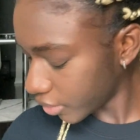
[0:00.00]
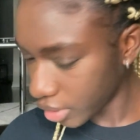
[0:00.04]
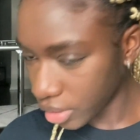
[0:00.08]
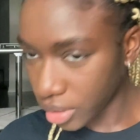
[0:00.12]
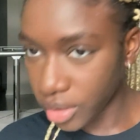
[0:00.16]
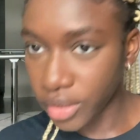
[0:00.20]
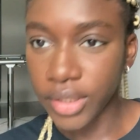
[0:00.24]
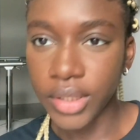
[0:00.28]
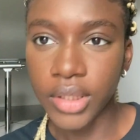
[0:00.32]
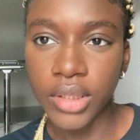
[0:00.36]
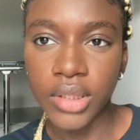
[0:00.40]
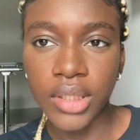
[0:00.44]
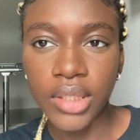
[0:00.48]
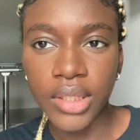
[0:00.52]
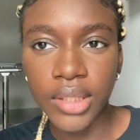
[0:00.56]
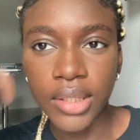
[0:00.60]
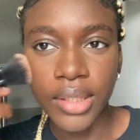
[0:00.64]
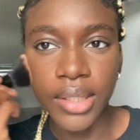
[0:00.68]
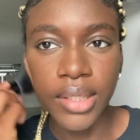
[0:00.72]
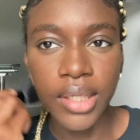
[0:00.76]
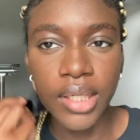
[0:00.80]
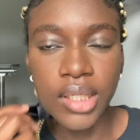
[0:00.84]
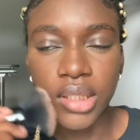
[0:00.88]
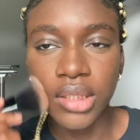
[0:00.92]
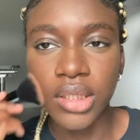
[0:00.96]
All right,
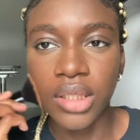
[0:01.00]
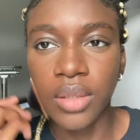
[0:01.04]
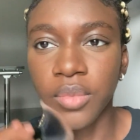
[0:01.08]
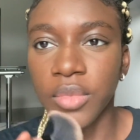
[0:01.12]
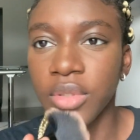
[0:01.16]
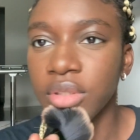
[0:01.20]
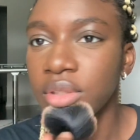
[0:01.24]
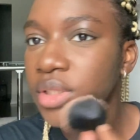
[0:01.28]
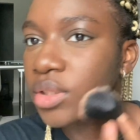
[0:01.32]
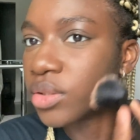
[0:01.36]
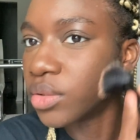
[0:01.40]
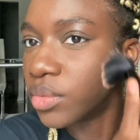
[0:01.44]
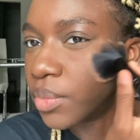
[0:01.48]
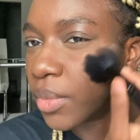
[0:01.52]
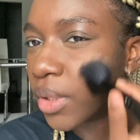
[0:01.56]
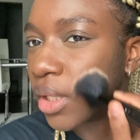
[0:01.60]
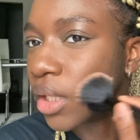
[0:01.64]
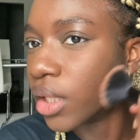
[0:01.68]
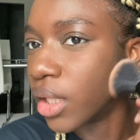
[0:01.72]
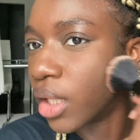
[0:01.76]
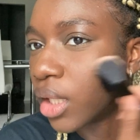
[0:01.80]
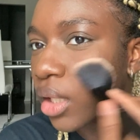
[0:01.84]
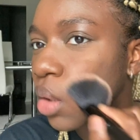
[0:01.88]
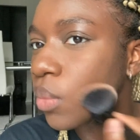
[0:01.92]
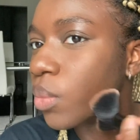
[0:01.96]
and next I'm going to do my
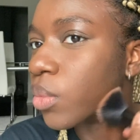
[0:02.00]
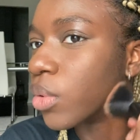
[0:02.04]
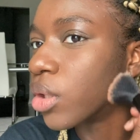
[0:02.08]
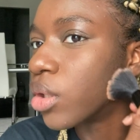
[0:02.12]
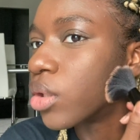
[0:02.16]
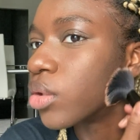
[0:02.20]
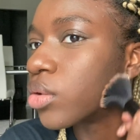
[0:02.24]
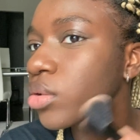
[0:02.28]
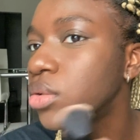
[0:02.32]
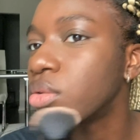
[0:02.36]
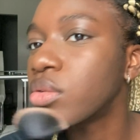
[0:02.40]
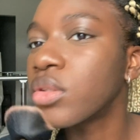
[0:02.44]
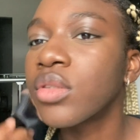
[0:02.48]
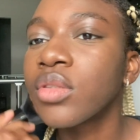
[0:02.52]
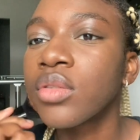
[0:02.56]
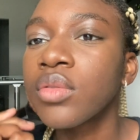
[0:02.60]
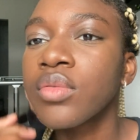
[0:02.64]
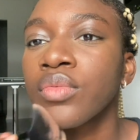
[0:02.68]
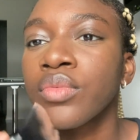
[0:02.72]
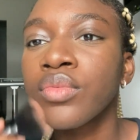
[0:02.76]
eyebrows.